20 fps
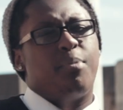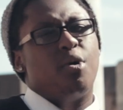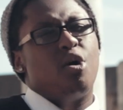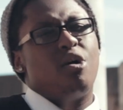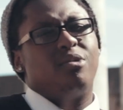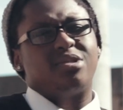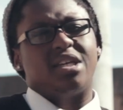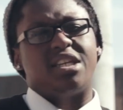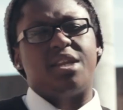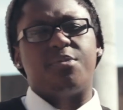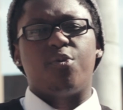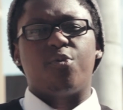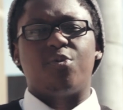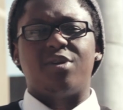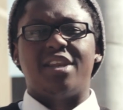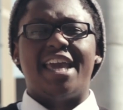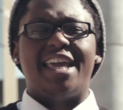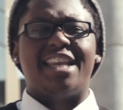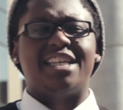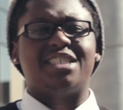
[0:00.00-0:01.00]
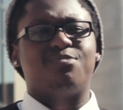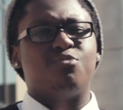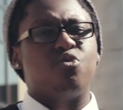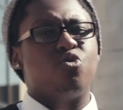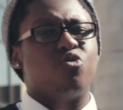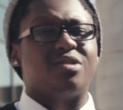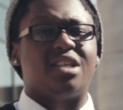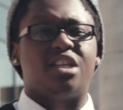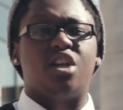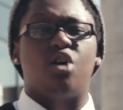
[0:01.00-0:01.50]
Poems are deeper related,
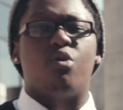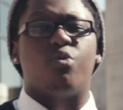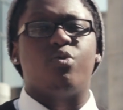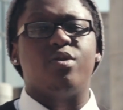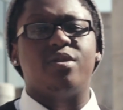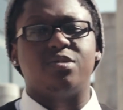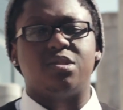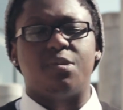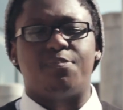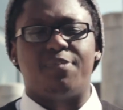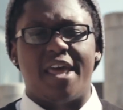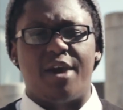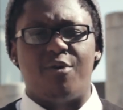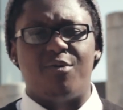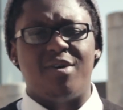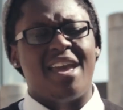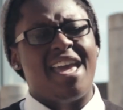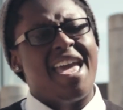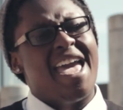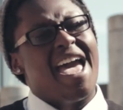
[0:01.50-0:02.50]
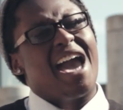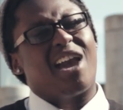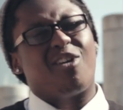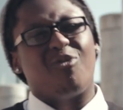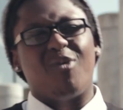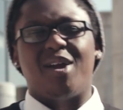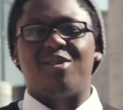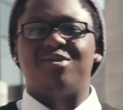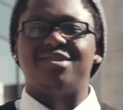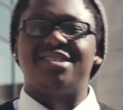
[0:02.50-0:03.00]
smooth because I know what rhythms to play with. I can
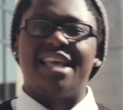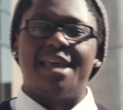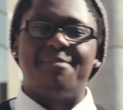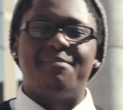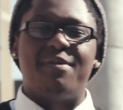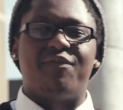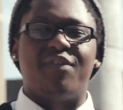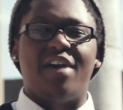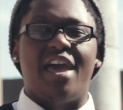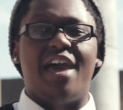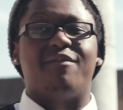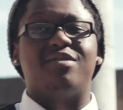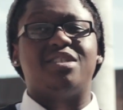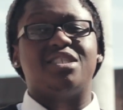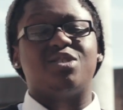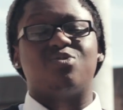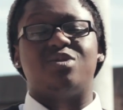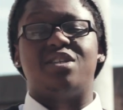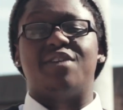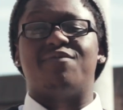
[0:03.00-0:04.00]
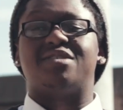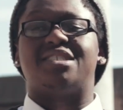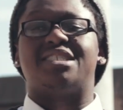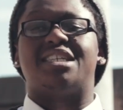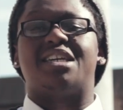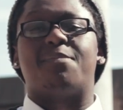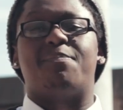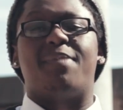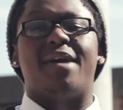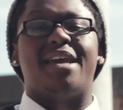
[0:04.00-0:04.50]
write on the same beat forever, just with different
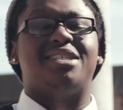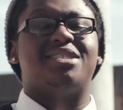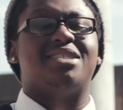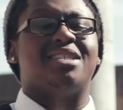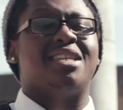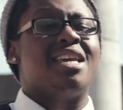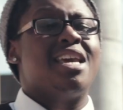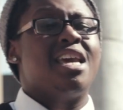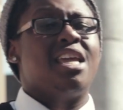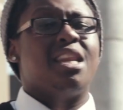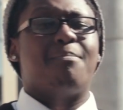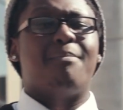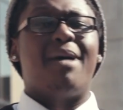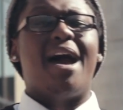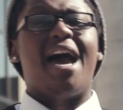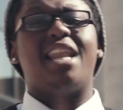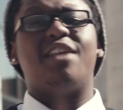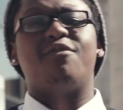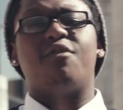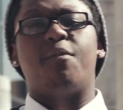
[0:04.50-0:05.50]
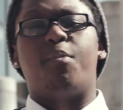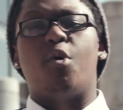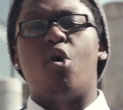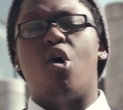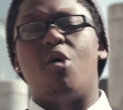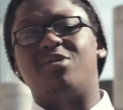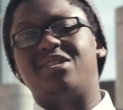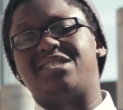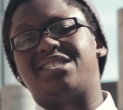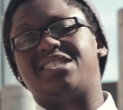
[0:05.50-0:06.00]
syncopation. The mind of a
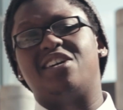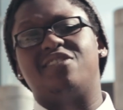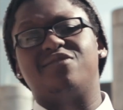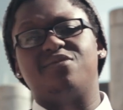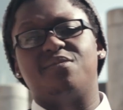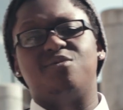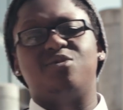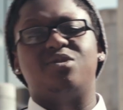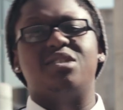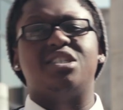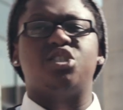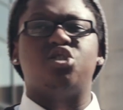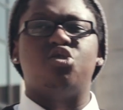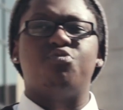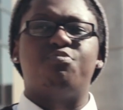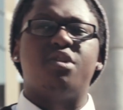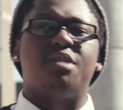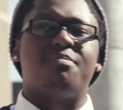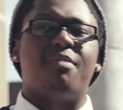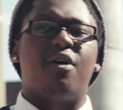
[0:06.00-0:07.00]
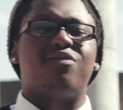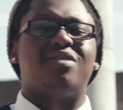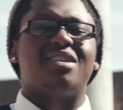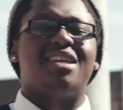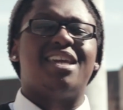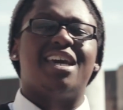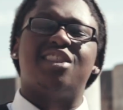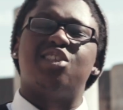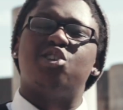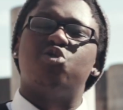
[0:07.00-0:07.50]
poet with the skills of a musician. You put them both
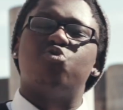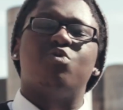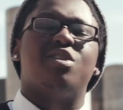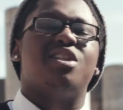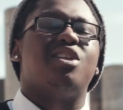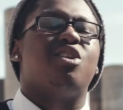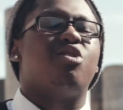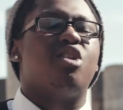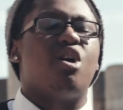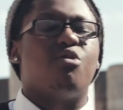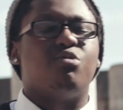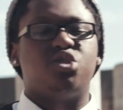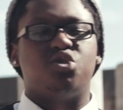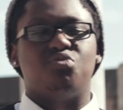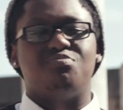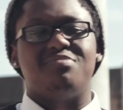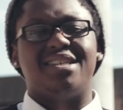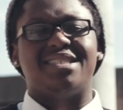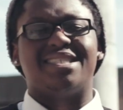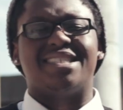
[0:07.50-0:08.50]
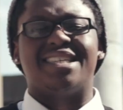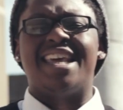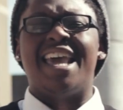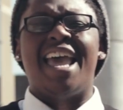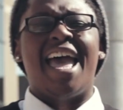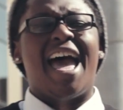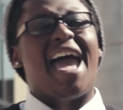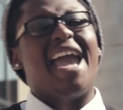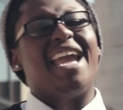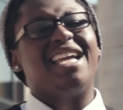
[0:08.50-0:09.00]
together, you really don't know what you're missing.
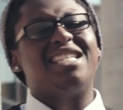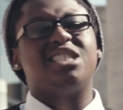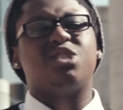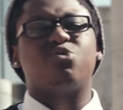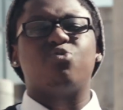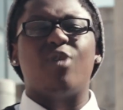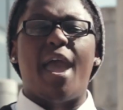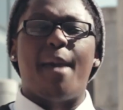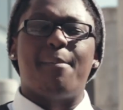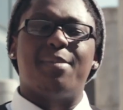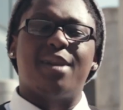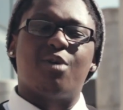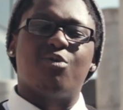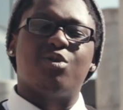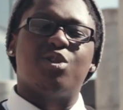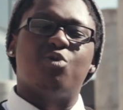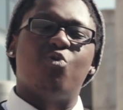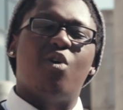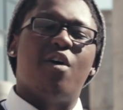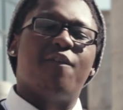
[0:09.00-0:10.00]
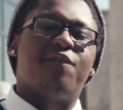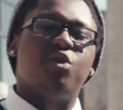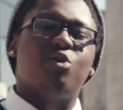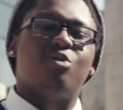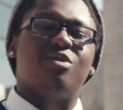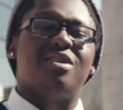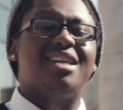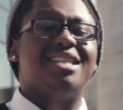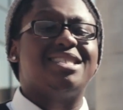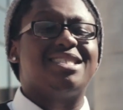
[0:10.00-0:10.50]
I ain't just rapping, I really want for you
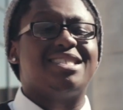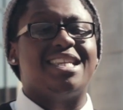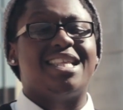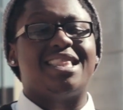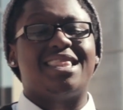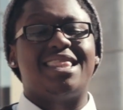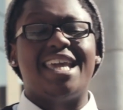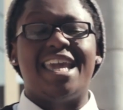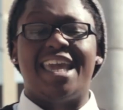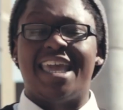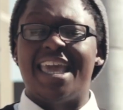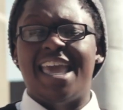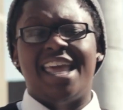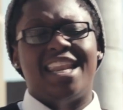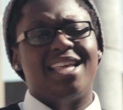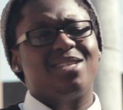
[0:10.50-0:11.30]
to listen and think.